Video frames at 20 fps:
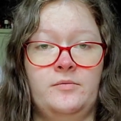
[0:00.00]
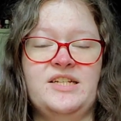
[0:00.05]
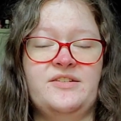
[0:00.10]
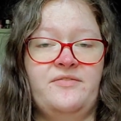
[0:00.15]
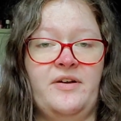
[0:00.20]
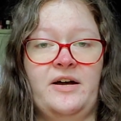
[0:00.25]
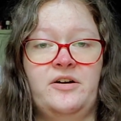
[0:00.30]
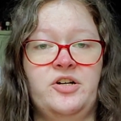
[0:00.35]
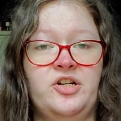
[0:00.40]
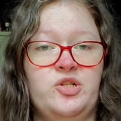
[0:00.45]
These
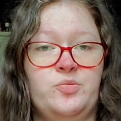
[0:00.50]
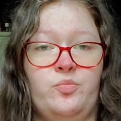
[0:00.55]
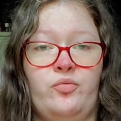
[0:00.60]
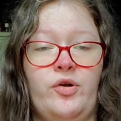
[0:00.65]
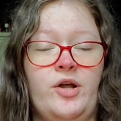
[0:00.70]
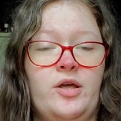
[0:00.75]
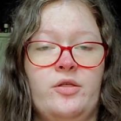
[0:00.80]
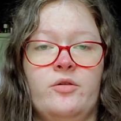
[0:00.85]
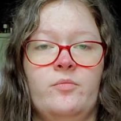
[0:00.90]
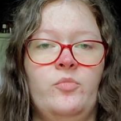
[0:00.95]
valleys
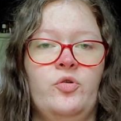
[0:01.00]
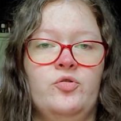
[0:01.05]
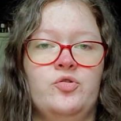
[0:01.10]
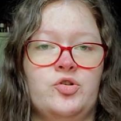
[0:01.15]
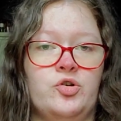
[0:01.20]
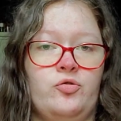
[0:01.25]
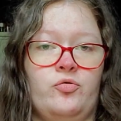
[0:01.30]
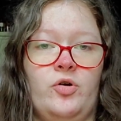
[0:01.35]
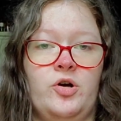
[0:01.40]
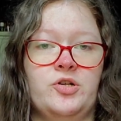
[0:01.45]
break the
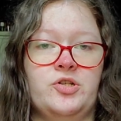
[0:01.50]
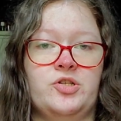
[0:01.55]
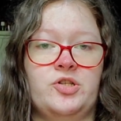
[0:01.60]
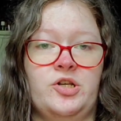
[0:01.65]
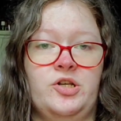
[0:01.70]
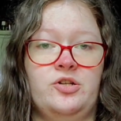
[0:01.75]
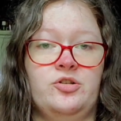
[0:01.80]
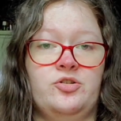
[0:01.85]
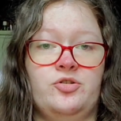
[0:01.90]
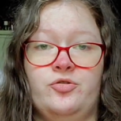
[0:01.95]
moon's crust
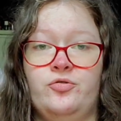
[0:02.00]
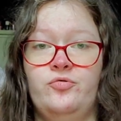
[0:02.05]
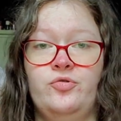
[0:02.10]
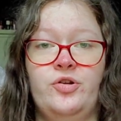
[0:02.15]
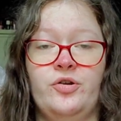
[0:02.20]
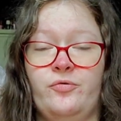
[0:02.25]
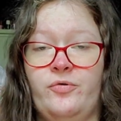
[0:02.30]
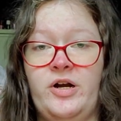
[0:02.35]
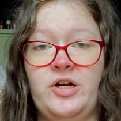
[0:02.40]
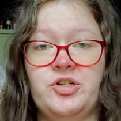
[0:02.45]
in 2
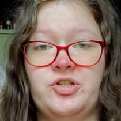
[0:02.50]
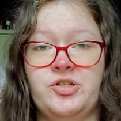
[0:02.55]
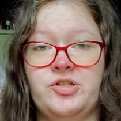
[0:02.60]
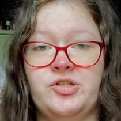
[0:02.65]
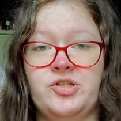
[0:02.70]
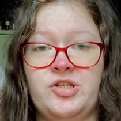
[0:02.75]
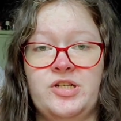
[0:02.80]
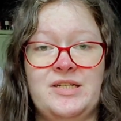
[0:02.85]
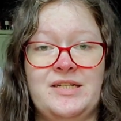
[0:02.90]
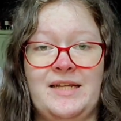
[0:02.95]

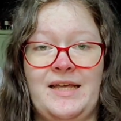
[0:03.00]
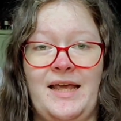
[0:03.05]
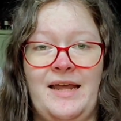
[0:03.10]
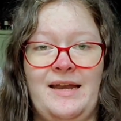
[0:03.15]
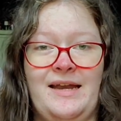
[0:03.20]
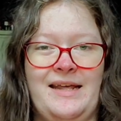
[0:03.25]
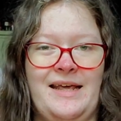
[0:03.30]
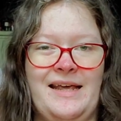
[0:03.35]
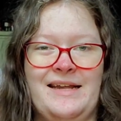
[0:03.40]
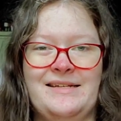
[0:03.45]
directions,
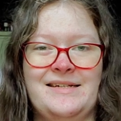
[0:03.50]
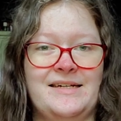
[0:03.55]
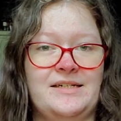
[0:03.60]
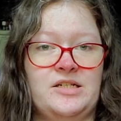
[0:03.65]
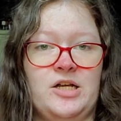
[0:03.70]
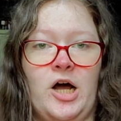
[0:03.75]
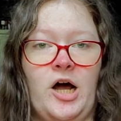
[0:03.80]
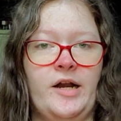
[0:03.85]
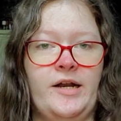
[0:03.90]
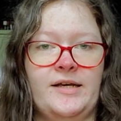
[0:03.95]
indicating a
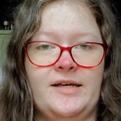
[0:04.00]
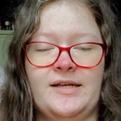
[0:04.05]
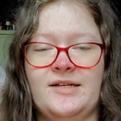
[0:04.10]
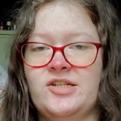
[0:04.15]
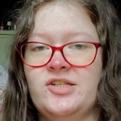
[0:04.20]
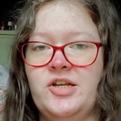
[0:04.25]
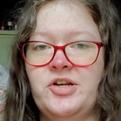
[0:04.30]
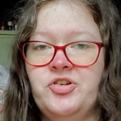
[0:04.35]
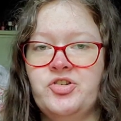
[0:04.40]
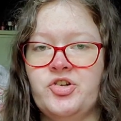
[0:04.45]
tectonic
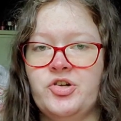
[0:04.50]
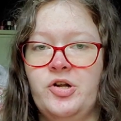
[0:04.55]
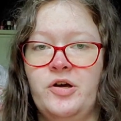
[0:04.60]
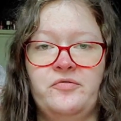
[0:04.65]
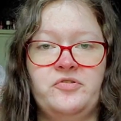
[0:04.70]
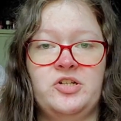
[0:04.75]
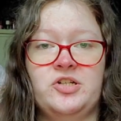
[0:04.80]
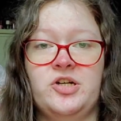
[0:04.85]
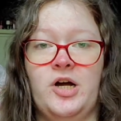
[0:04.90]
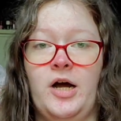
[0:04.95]
extension
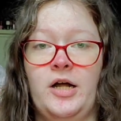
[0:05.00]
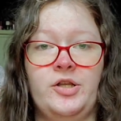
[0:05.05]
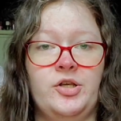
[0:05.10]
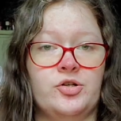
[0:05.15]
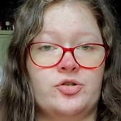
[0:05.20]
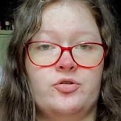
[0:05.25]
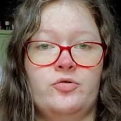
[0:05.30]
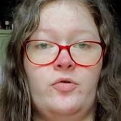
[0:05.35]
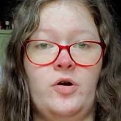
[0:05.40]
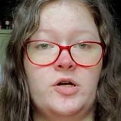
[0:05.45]
of
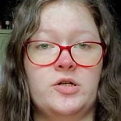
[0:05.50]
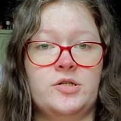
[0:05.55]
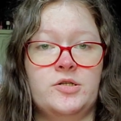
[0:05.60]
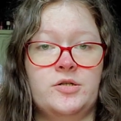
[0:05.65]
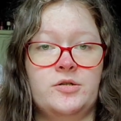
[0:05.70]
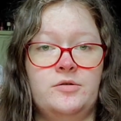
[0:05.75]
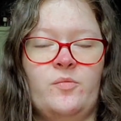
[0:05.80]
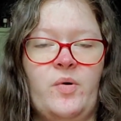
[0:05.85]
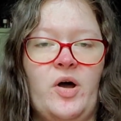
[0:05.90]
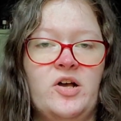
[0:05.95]
Titania's
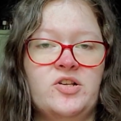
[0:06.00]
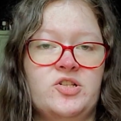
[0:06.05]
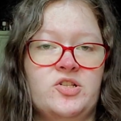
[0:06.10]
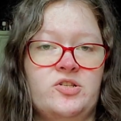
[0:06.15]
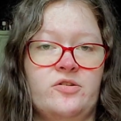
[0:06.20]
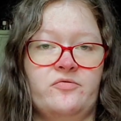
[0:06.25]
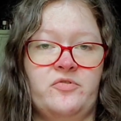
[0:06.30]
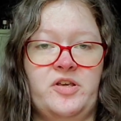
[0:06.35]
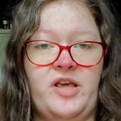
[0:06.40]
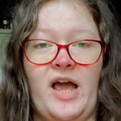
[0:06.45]
crust.
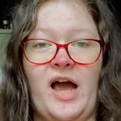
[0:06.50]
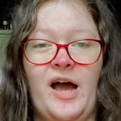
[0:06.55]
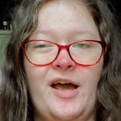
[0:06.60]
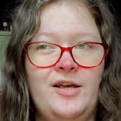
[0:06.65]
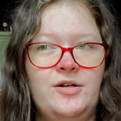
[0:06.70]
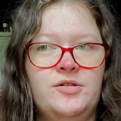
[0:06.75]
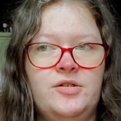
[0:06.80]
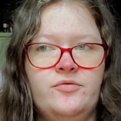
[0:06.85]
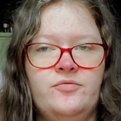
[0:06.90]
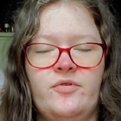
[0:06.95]
Deposits of a
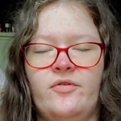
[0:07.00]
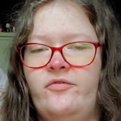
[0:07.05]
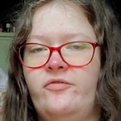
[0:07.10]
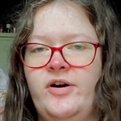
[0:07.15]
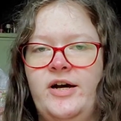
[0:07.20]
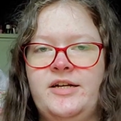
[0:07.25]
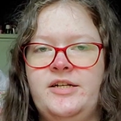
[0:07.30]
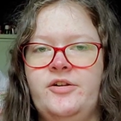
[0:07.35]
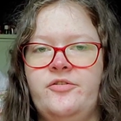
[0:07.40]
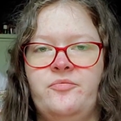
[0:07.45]
highly
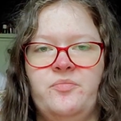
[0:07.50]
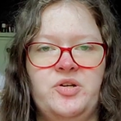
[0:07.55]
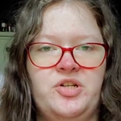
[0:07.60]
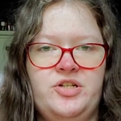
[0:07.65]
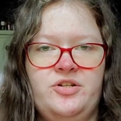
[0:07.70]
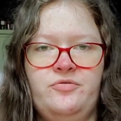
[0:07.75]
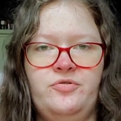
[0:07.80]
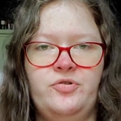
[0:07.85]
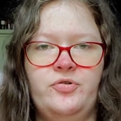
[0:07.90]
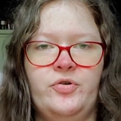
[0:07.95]
reflective
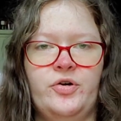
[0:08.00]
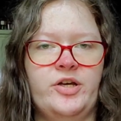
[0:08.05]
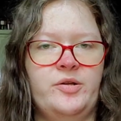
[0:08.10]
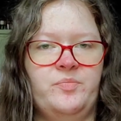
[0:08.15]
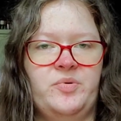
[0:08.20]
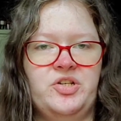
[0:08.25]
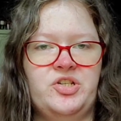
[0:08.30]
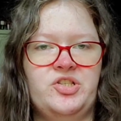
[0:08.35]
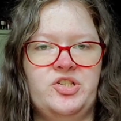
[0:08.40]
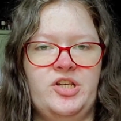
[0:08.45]
material can
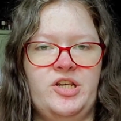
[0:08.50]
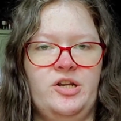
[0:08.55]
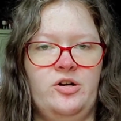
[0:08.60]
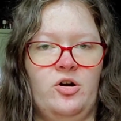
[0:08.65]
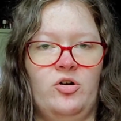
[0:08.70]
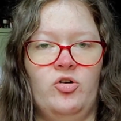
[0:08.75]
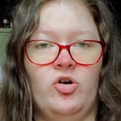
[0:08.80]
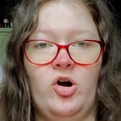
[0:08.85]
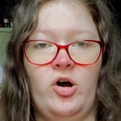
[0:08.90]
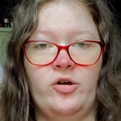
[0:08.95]
be seen
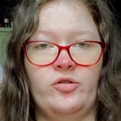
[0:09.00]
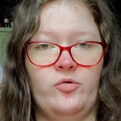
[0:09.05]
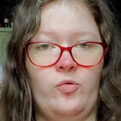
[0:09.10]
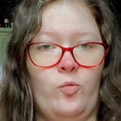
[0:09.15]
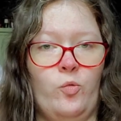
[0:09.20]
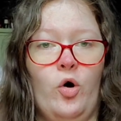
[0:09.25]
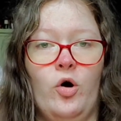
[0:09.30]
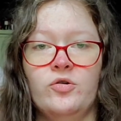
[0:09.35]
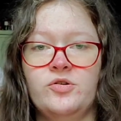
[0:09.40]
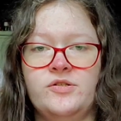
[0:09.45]
along the
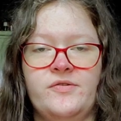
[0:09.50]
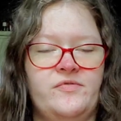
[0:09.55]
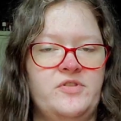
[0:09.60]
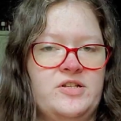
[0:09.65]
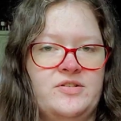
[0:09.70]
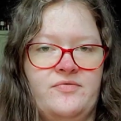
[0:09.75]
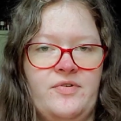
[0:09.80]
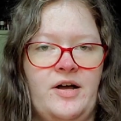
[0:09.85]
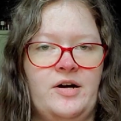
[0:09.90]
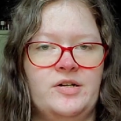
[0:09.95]
walls of
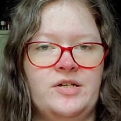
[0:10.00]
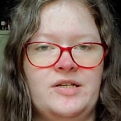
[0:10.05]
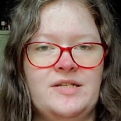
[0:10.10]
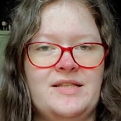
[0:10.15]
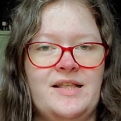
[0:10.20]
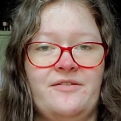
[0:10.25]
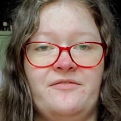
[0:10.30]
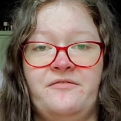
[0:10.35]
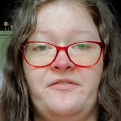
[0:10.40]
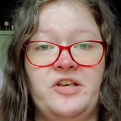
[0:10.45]
these valleys
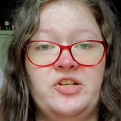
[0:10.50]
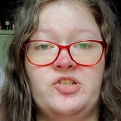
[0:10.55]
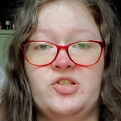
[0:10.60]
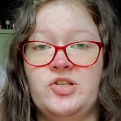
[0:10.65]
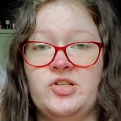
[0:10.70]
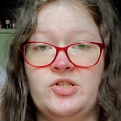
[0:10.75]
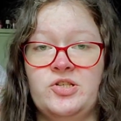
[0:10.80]
that face the